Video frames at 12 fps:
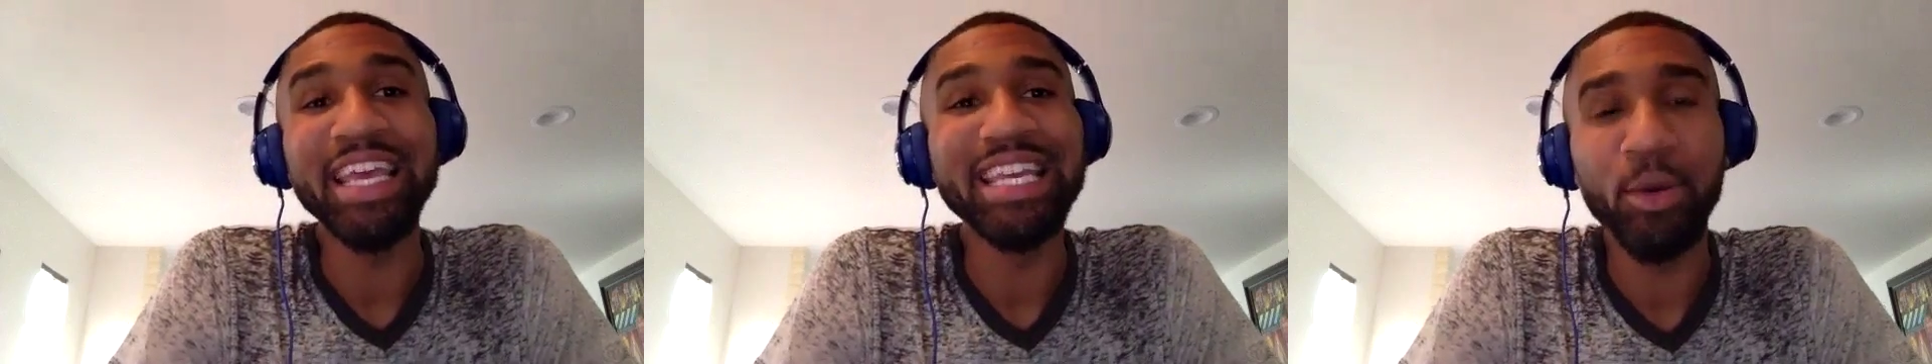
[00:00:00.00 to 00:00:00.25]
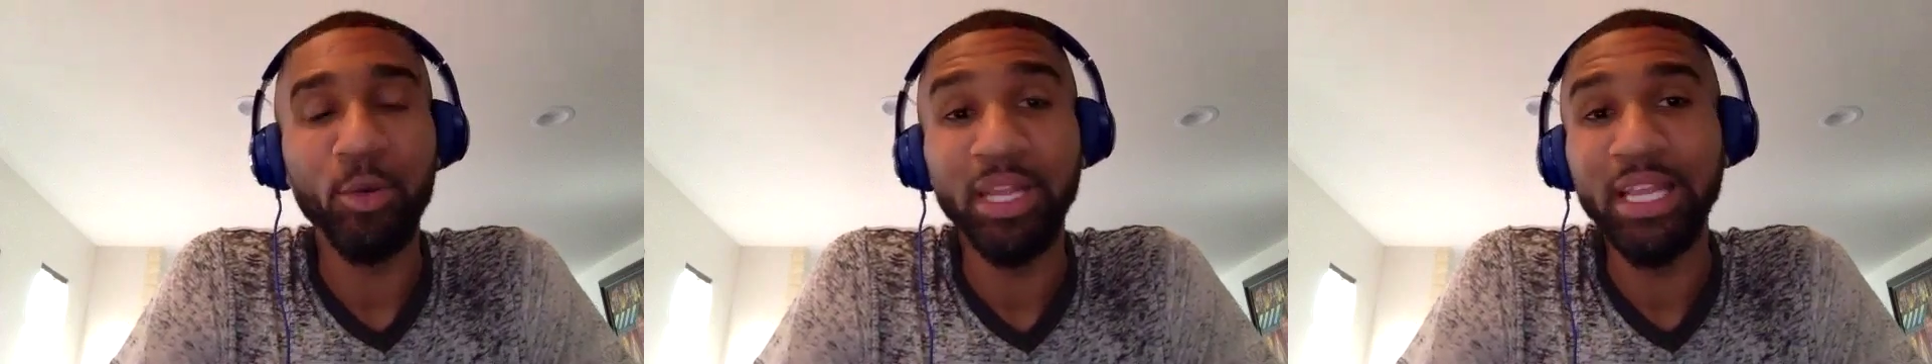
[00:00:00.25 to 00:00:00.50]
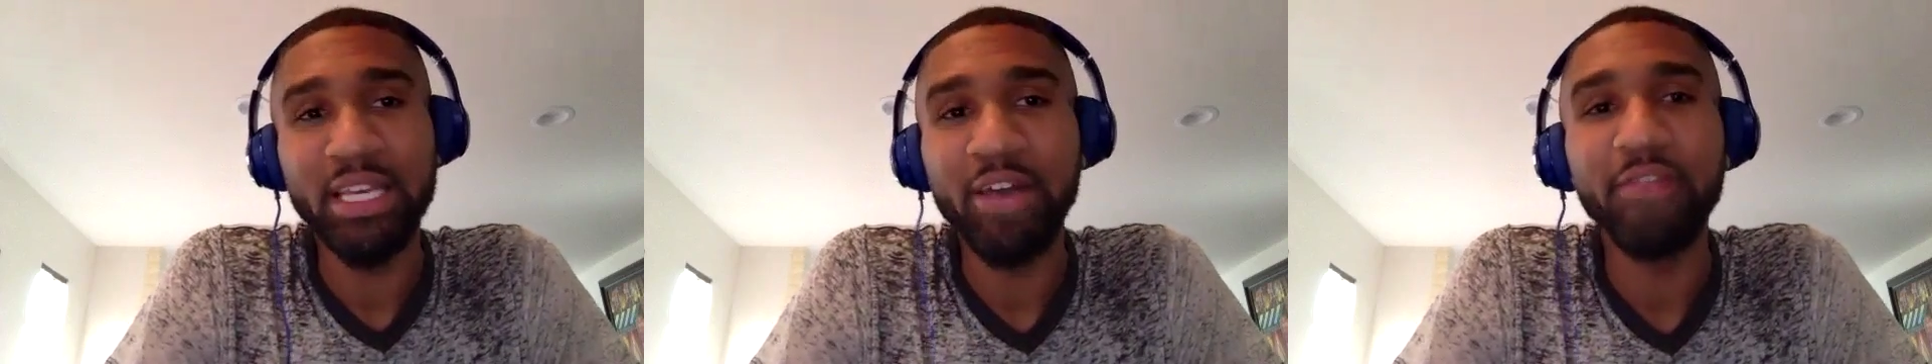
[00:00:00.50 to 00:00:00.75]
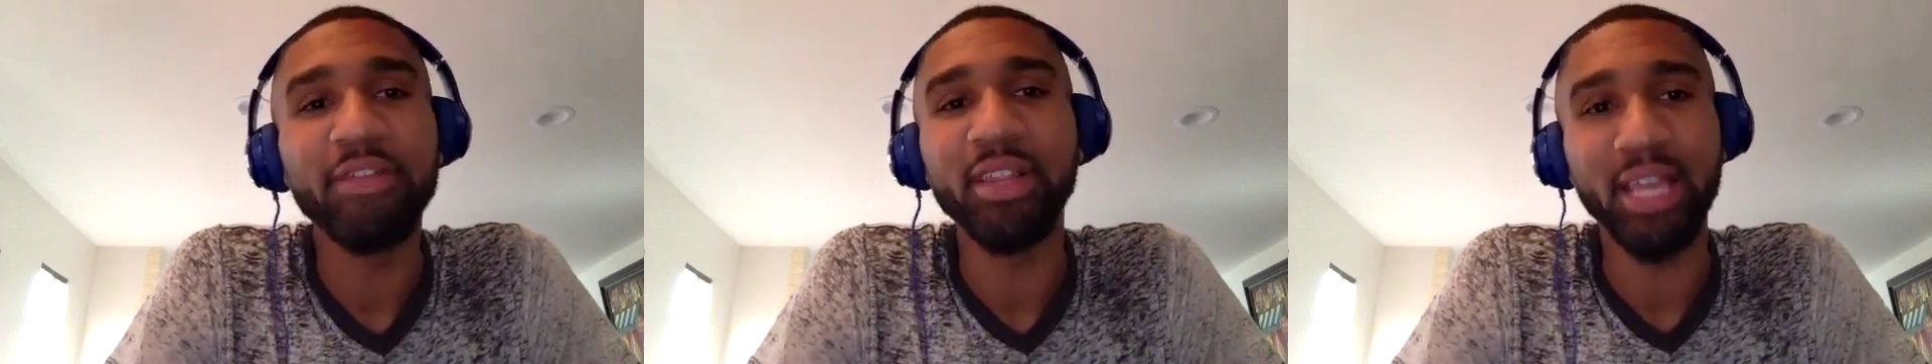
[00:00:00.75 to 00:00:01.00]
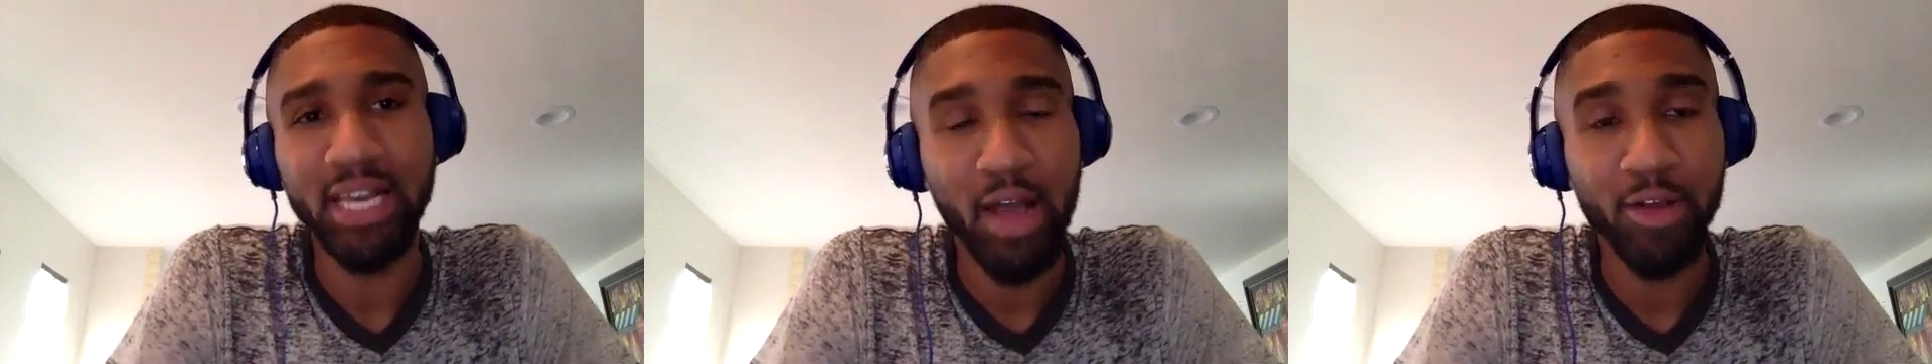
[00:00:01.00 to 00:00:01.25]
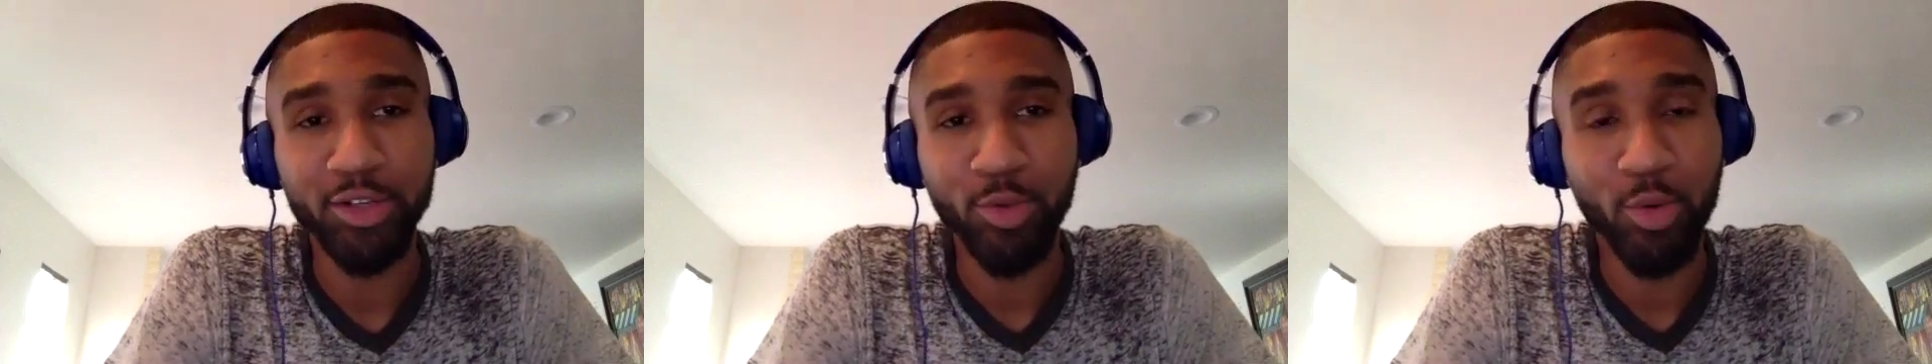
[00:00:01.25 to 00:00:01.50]
will indefinitely
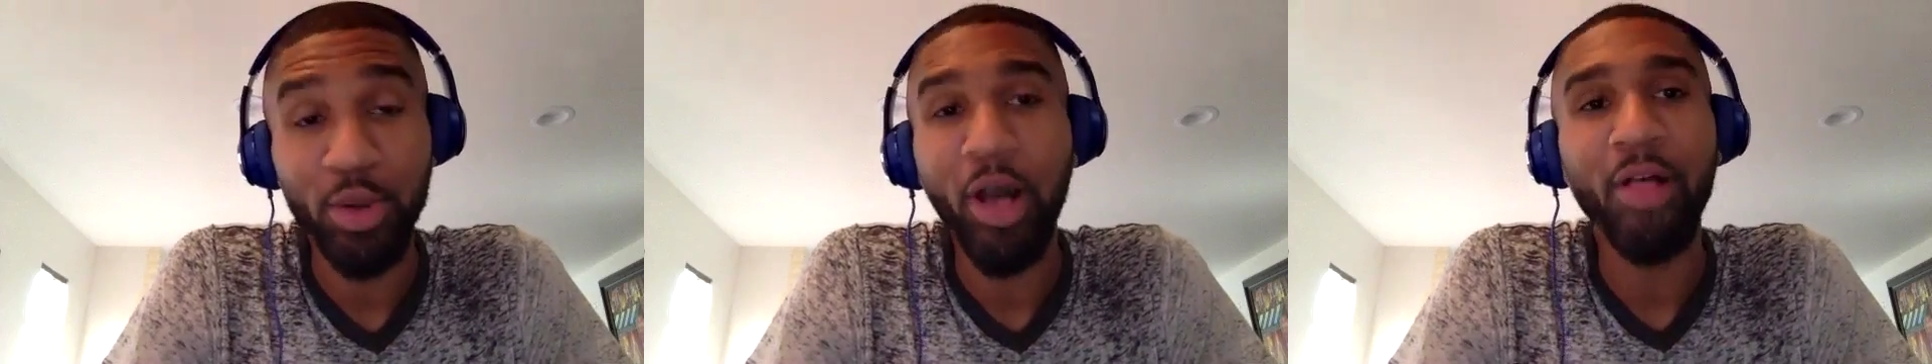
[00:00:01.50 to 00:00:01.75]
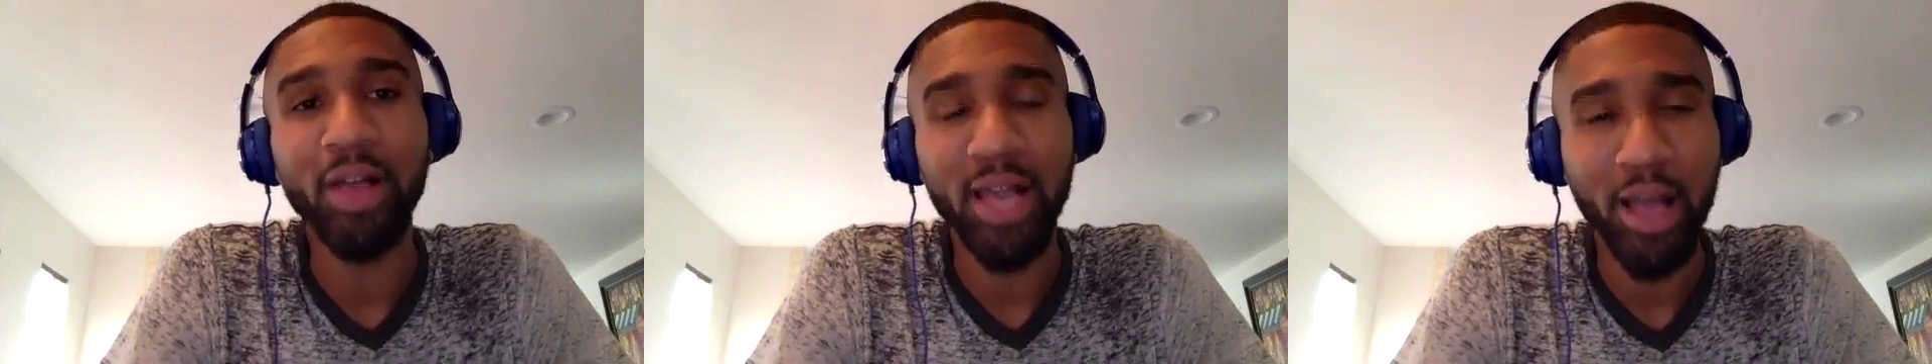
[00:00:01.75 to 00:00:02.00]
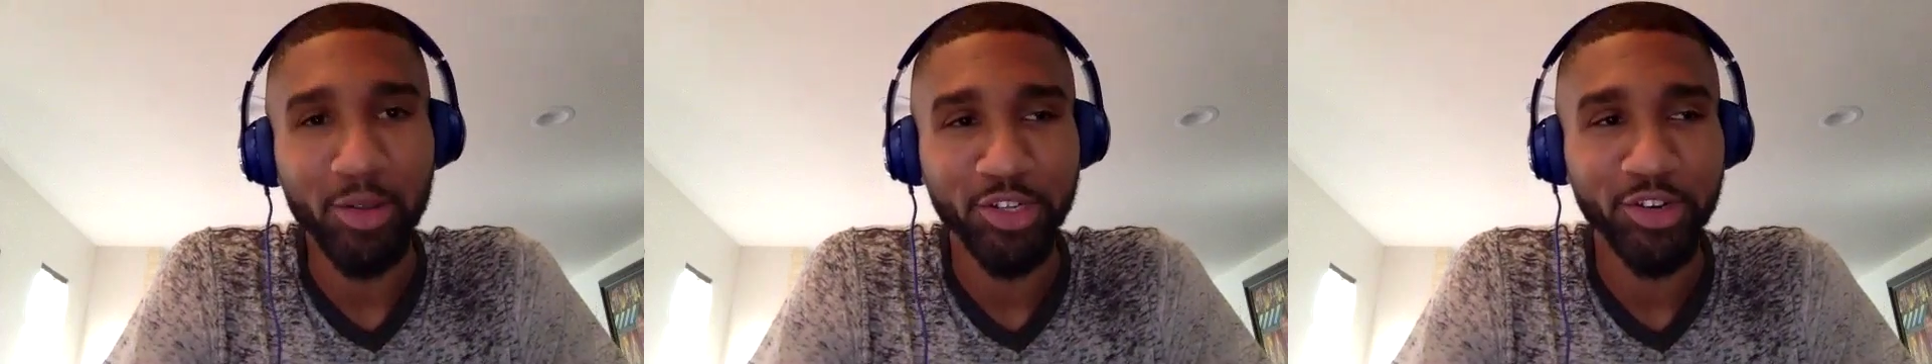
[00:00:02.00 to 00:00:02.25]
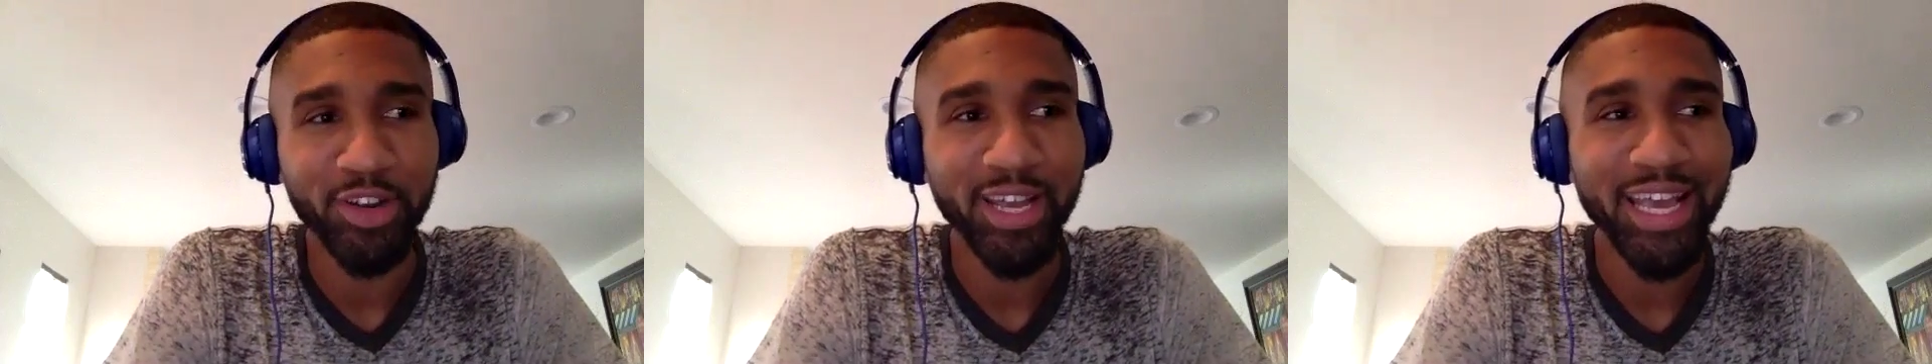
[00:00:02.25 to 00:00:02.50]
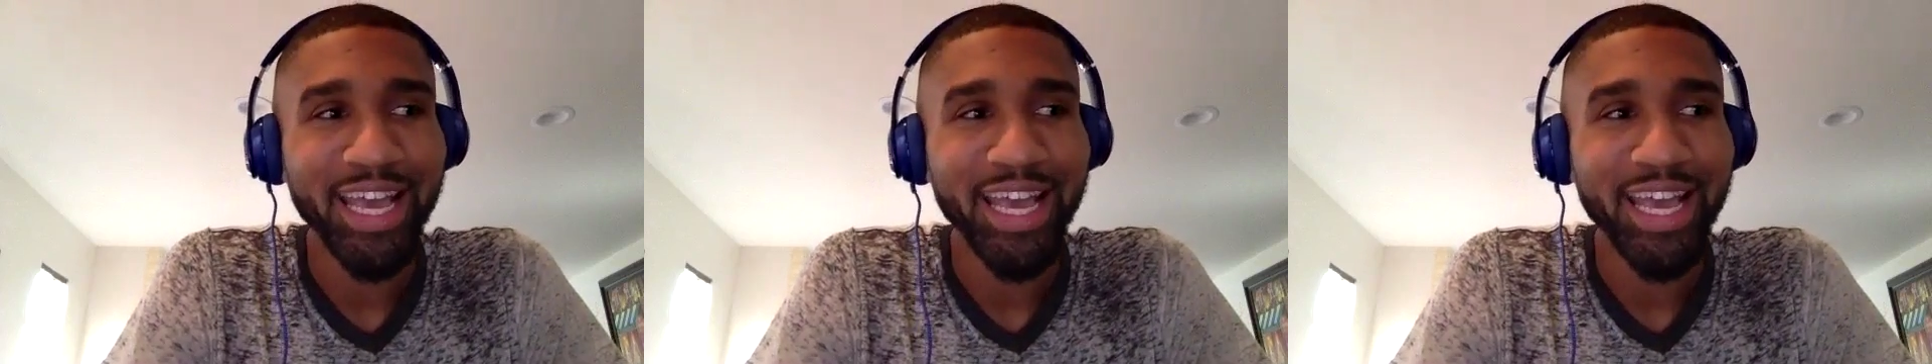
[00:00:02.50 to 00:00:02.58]
encounter, what we all encounter.